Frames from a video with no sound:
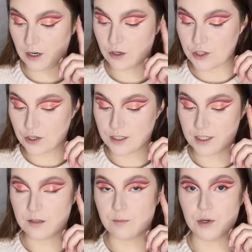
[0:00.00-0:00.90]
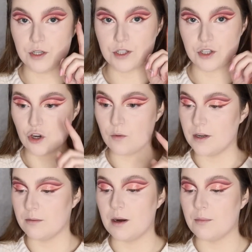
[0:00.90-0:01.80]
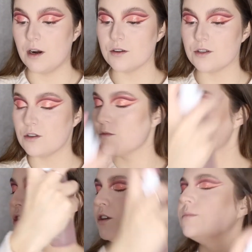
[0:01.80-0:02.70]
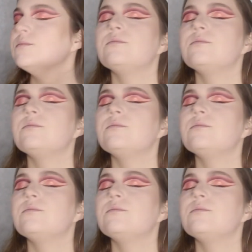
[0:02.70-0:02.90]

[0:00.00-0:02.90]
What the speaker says: I also did put soap in my brows, so I'm just going to